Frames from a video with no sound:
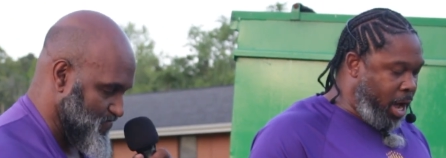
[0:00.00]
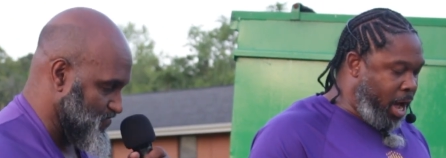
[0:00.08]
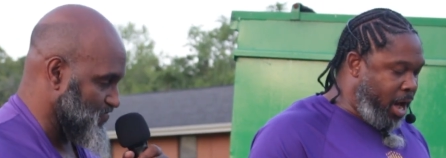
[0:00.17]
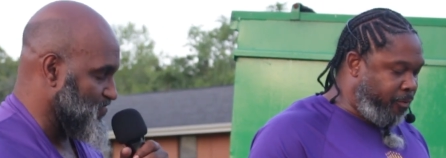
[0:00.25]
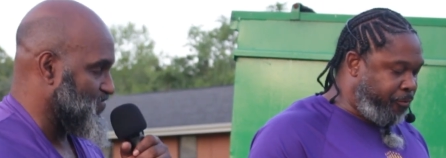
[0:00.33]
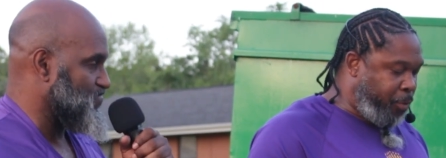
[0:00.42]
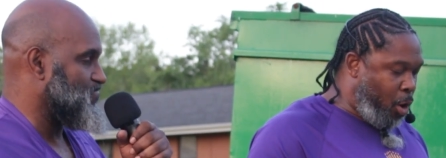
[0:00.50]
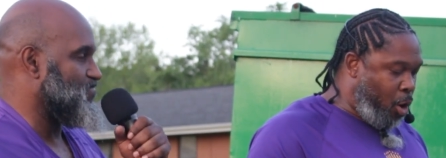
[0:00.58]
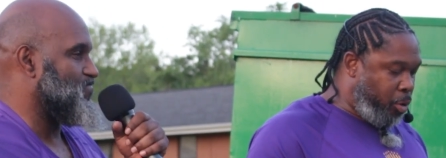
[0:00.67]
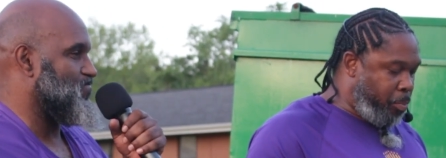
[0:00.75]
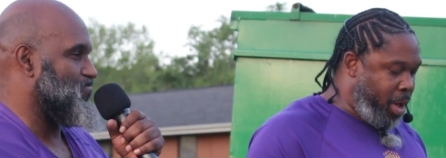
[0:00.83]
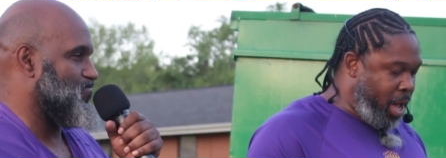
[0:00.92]
Speaker 1: God
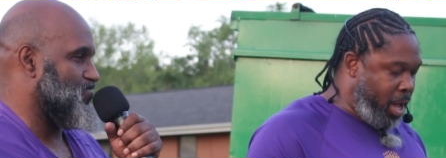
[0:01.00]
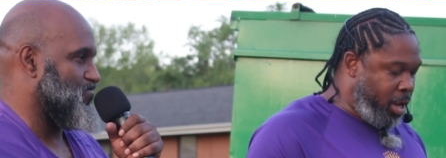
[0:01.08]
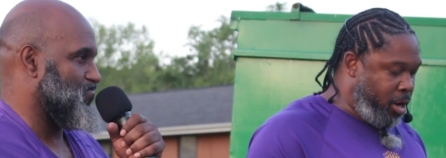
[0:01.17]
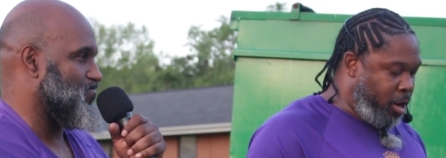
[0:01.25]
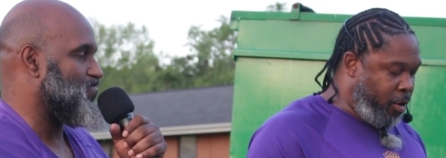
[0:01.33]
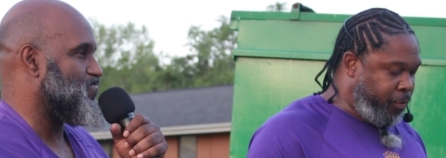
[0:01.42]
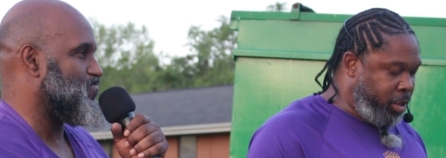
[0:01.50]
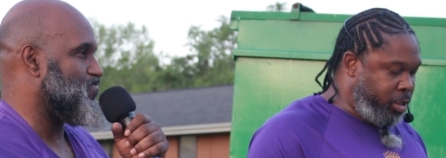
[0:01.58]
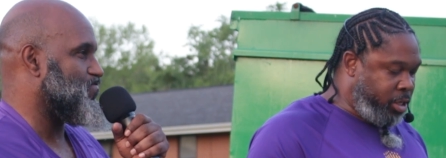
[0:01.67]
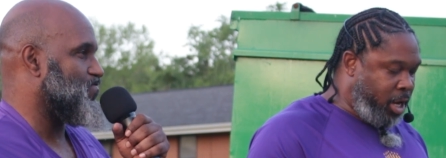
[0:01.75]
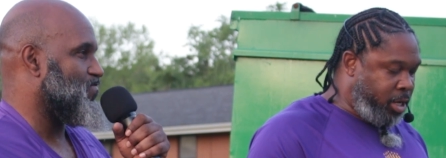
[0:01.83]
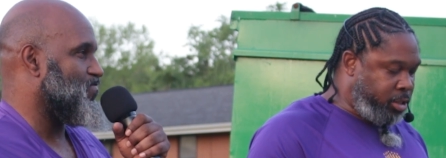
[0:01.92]
formed man of the
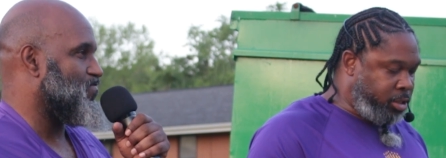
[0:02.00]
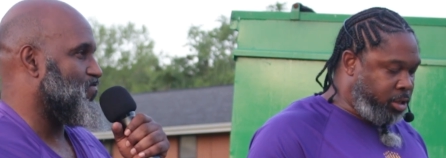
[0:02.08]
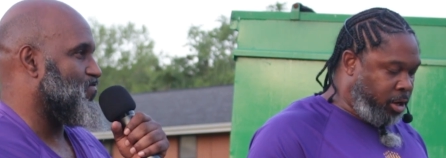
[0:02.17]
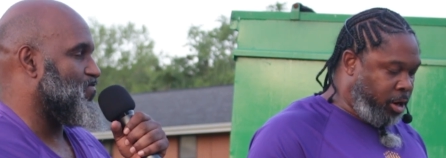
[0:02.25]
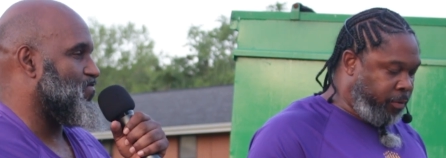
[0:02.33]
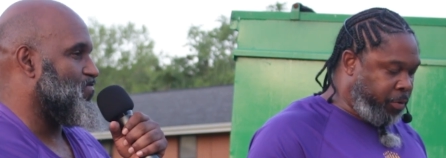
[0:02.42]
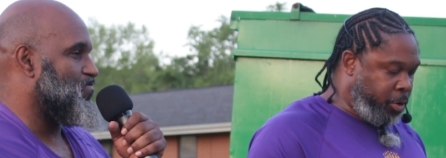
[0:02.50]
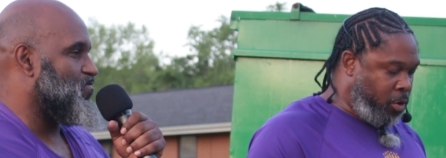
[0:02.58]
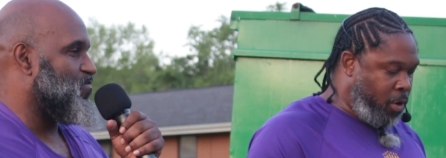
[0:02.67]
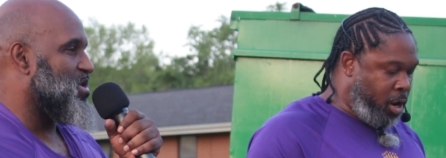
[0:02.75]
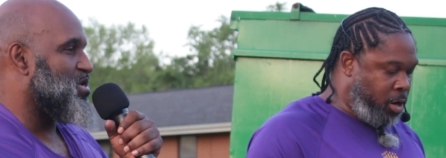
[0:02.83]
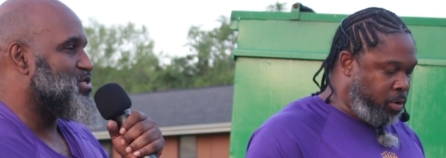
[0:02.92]
dust of the
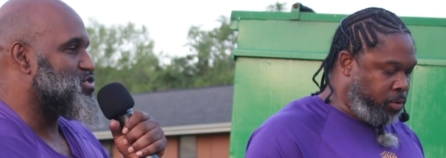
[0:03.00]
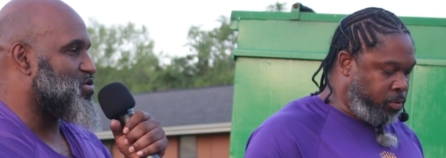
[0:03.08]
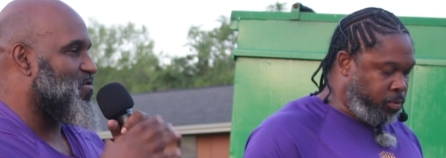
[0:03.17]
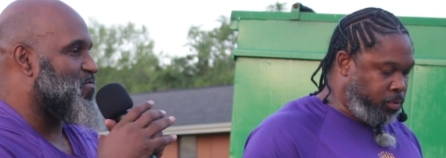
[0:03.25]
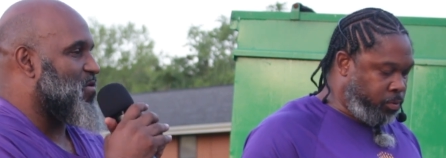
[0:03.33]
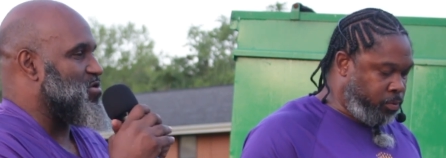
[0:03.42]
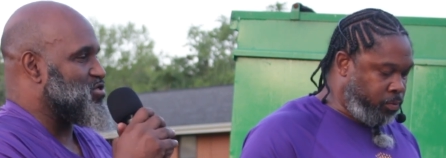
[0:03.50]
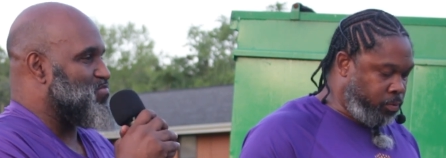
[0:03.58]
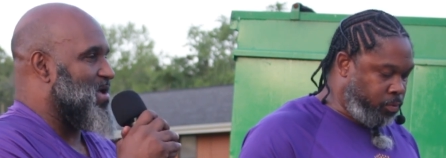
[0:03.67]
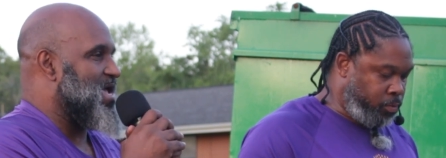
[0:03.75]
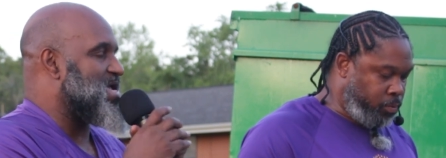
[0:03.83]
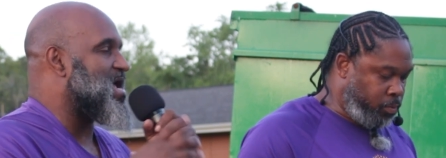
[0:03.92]
ground.
Speaker 2: So the first
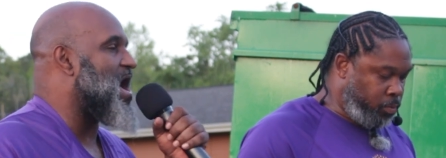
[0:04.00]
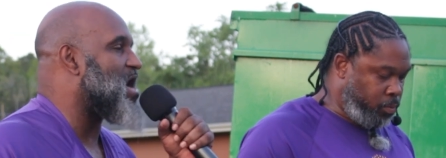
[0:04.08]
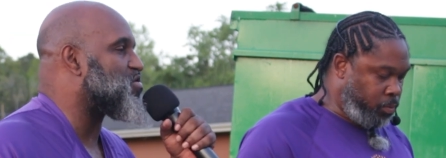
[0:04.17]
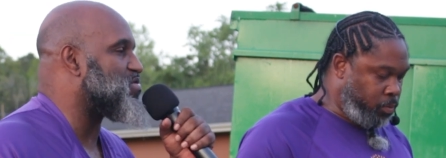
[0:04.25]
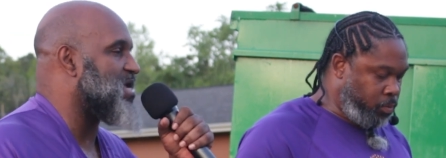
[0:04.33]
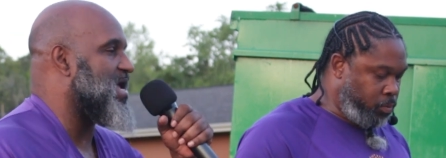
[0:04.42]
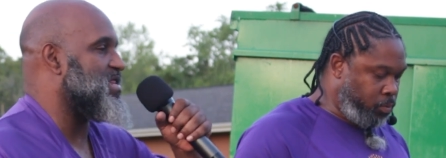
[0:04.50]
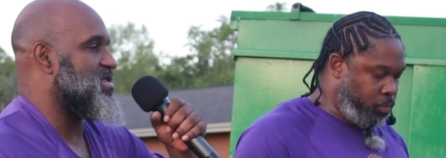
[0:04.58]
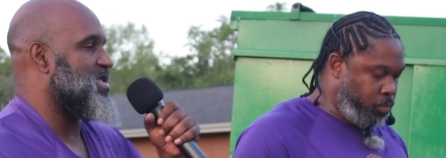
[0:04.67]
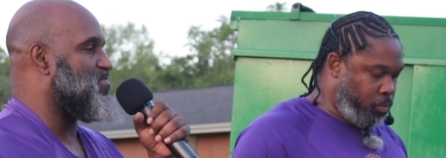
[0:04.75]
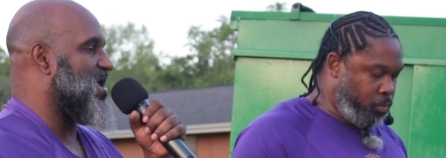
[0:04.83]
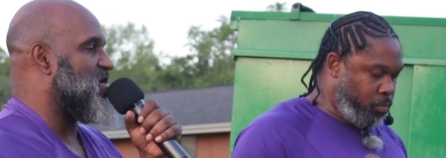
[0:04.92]
man God
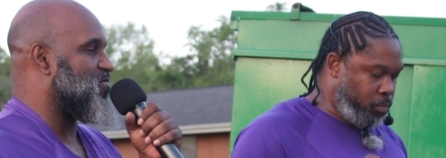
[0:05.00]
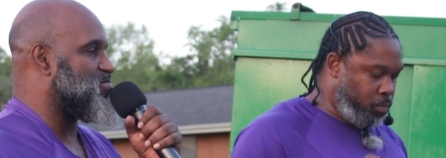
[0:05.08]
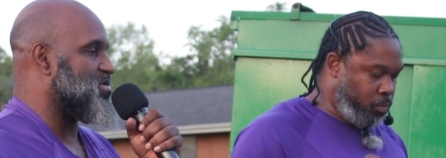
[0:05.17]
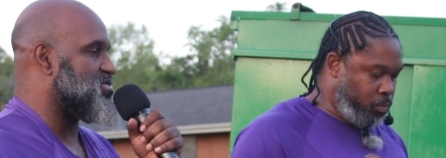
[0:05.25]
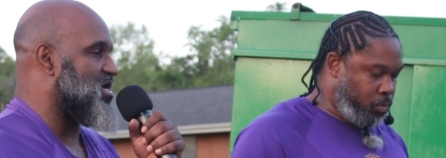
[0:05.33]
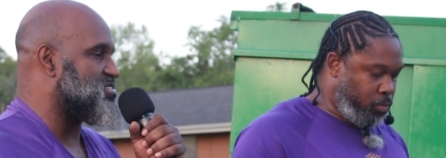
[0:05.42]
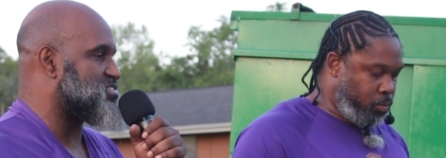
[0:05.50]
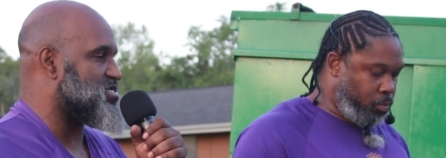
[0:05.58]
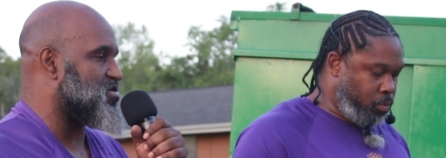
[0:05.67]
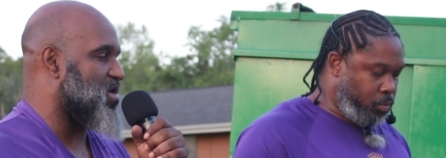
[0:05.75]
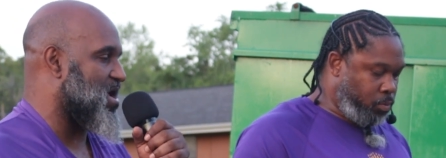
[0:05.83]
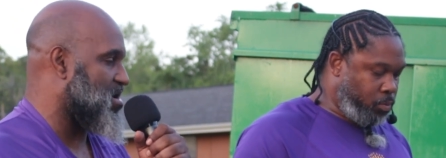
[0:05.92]
created, he made from the dust of
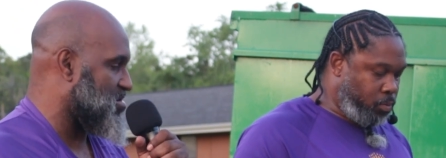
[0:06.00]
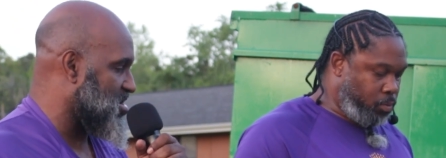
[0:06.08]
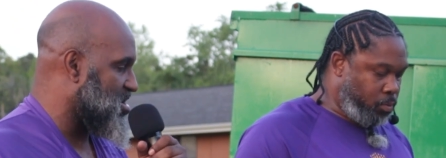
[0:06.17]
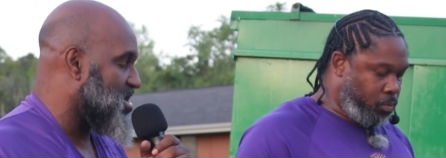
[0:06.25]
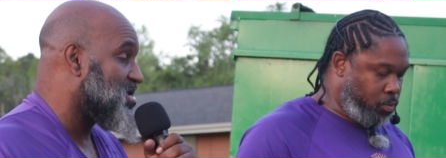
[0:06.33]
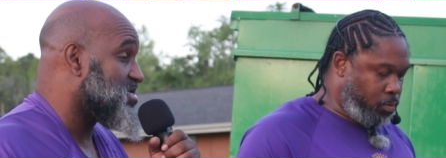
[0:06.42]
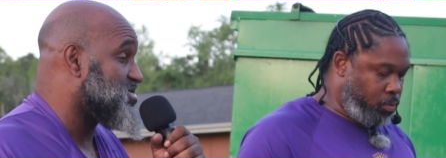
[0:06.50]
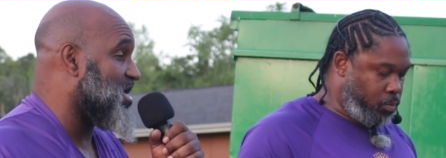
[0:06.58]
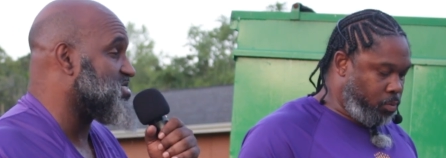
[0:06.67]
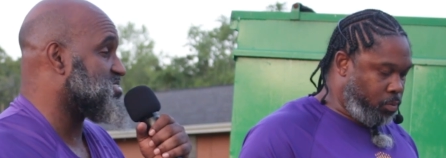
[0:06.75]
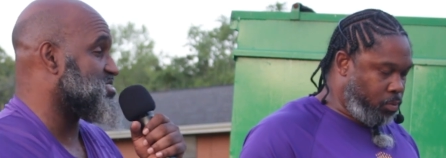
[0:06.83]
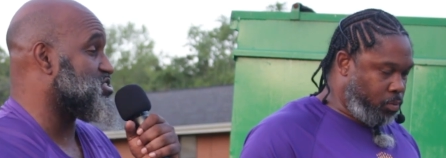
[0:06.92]
the ground.
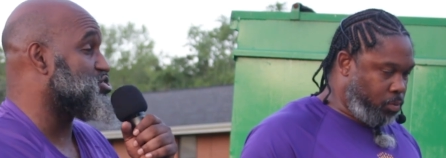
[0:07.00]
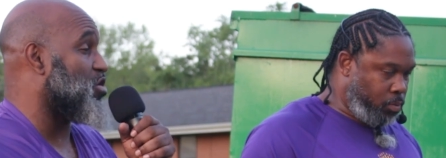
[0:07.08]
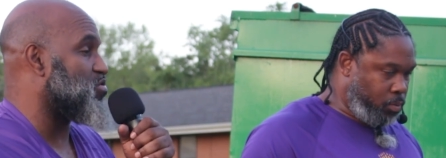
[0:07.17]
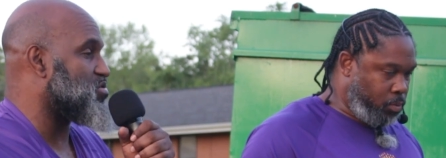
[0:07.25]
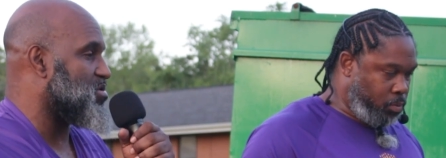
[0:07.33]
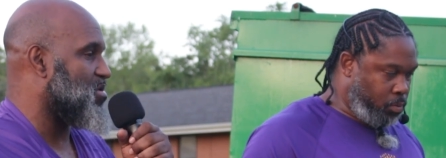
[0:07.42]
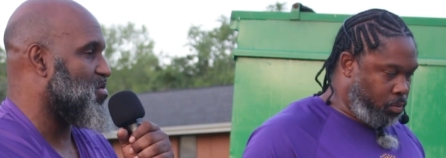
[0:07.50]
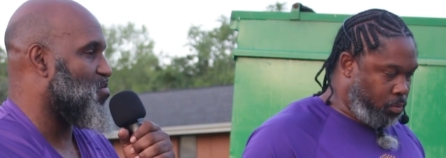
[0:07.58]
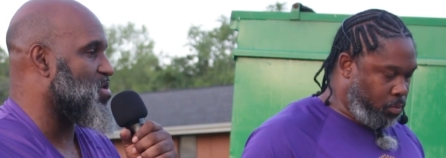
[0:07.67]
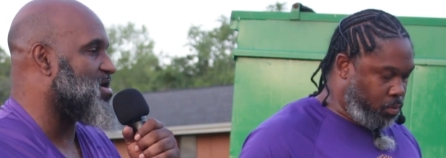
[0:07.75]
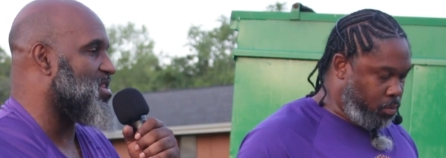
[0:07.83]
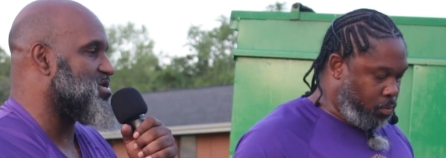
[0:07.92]
Dust is dirt.
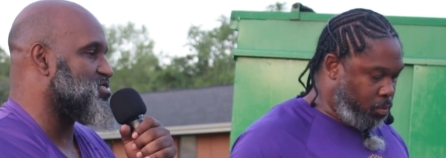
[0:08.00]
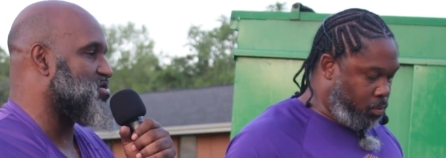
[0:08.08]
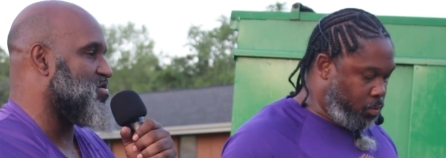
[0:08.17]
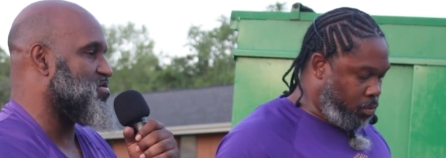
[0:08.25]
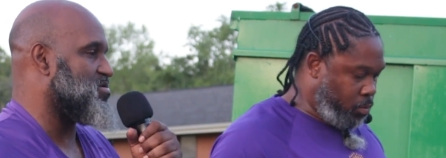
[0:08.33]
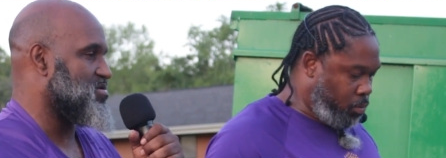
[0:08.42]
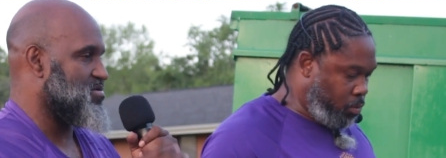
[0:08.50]
What color is dirt?